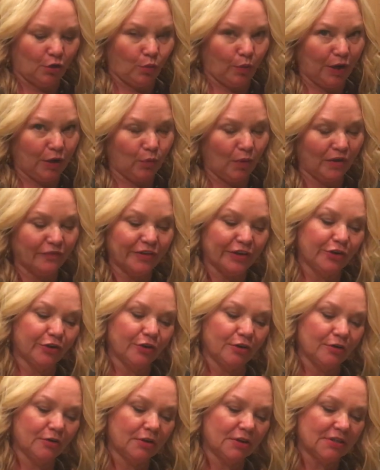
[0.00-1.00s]
red wine
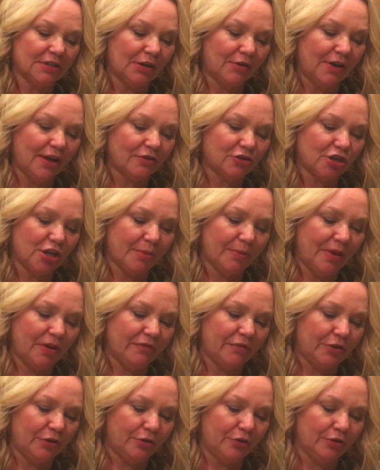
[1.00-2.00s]
vinegar, because I don't have champagne
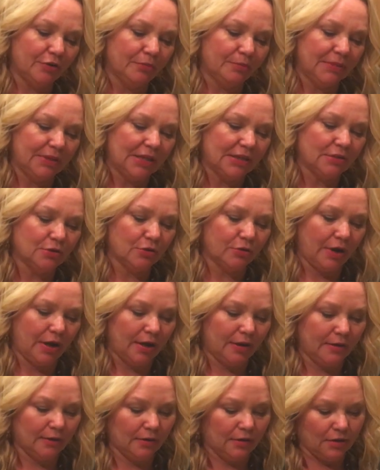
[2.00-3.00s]
vinegar, but that's
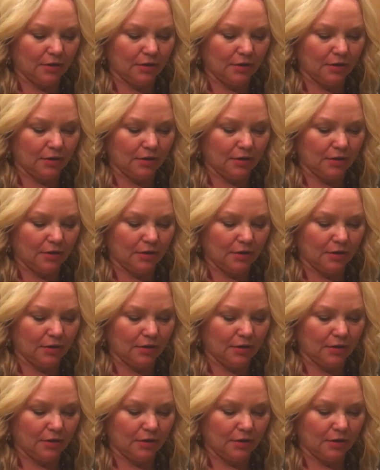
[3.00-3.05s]
okay.